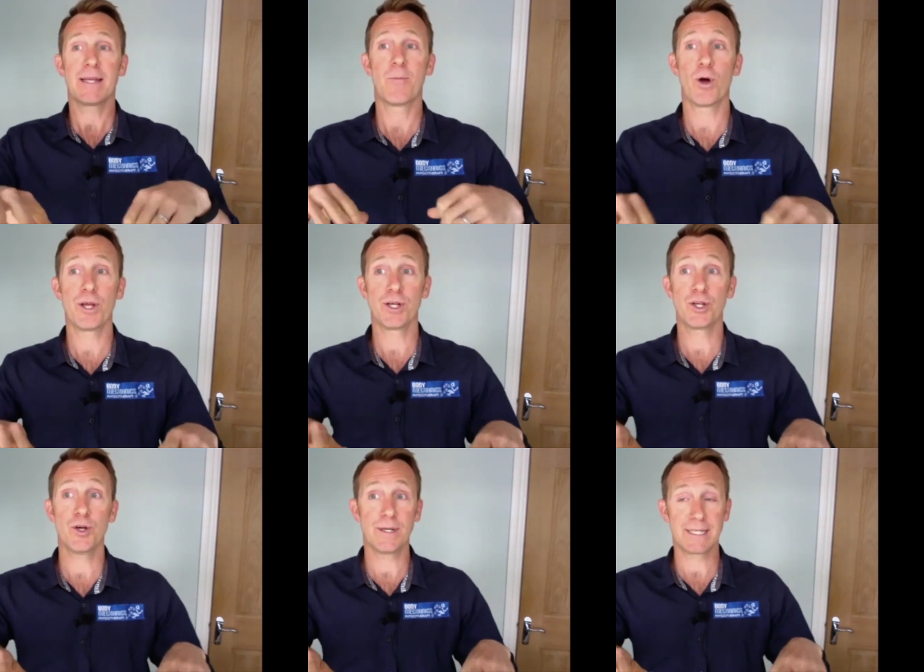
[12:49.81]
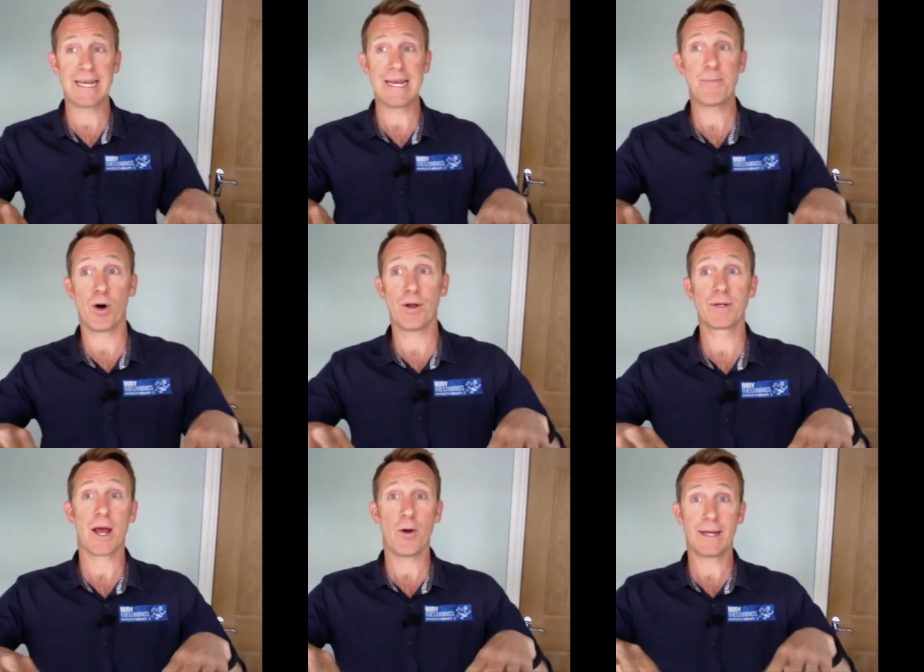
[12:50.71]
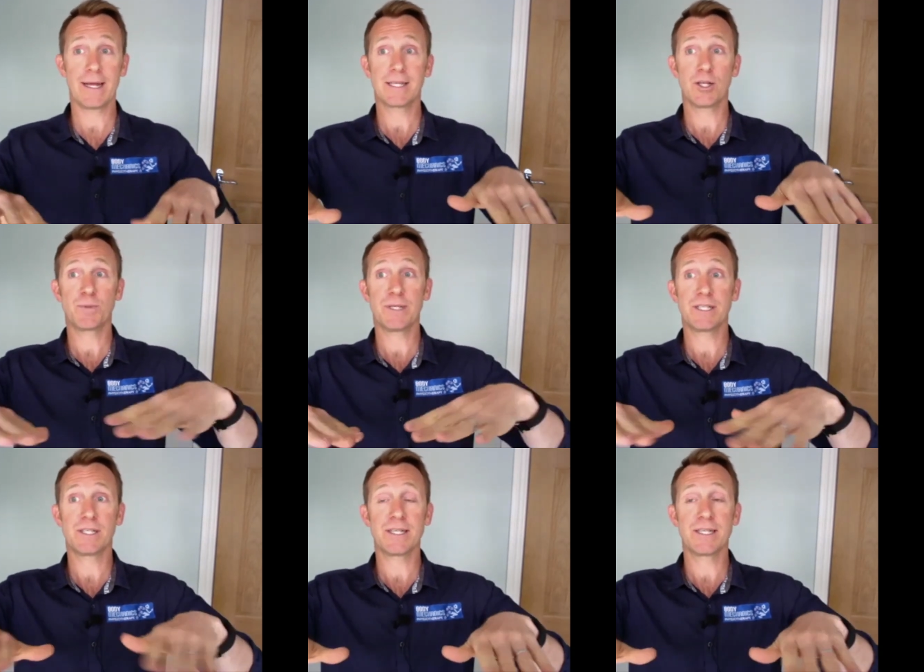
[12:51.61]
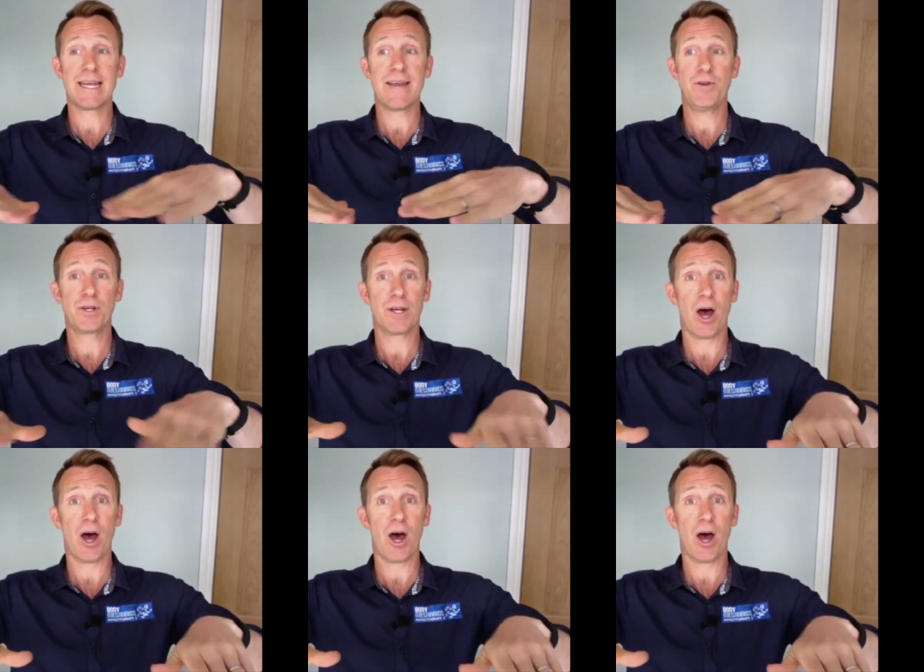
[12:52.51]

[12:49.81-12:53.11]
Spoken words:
then what you can do is keep on going into those positions and see if you can